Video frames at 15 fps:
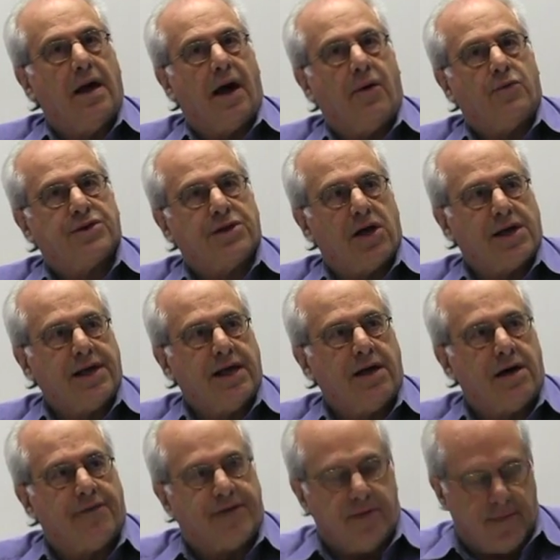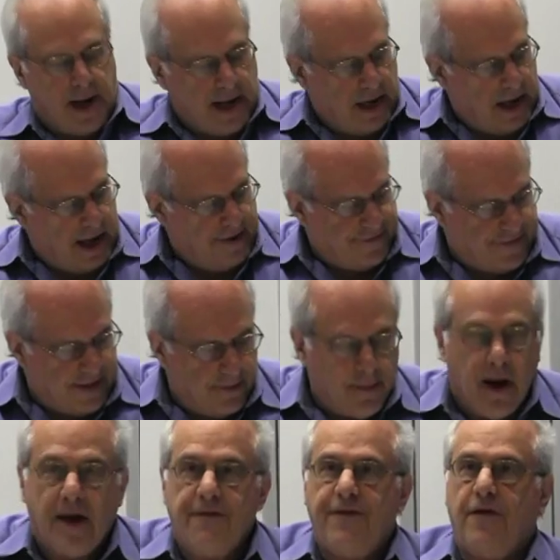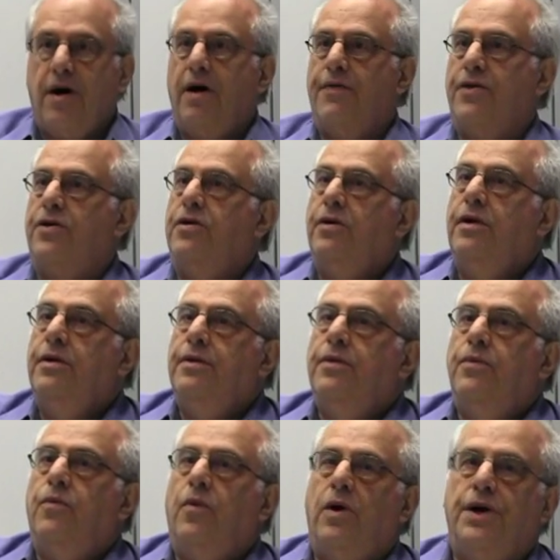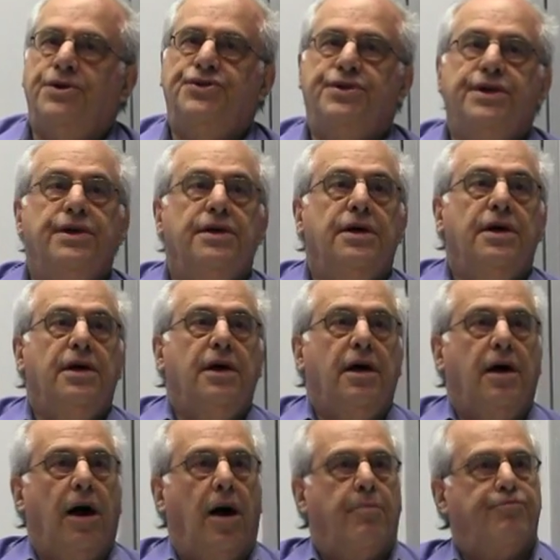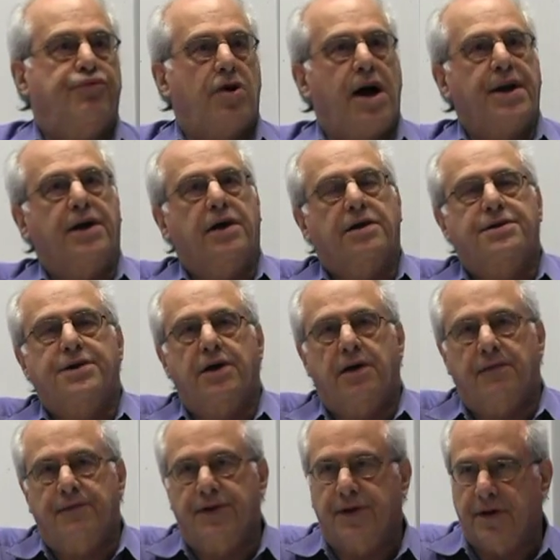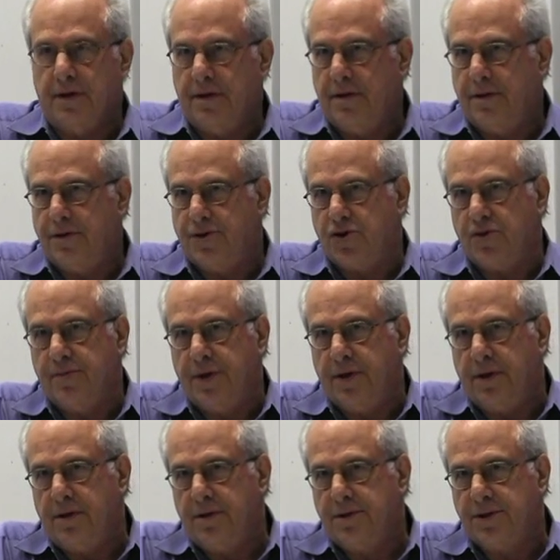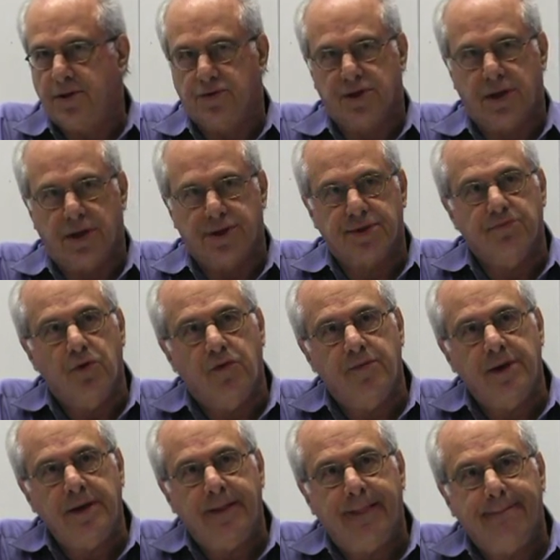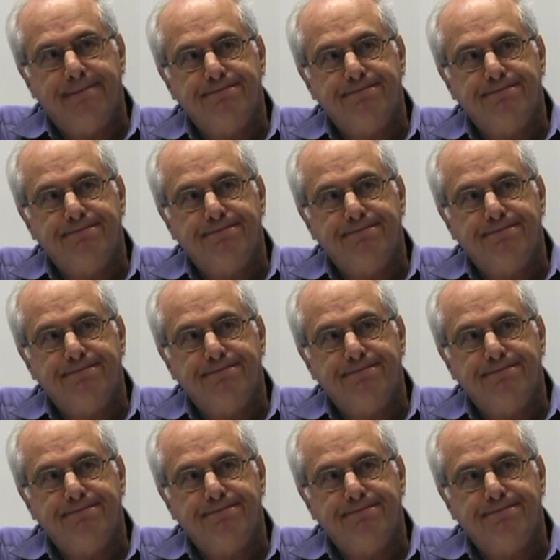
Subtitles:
I was lucky enough in my life that my father was a product of the German socialist movement,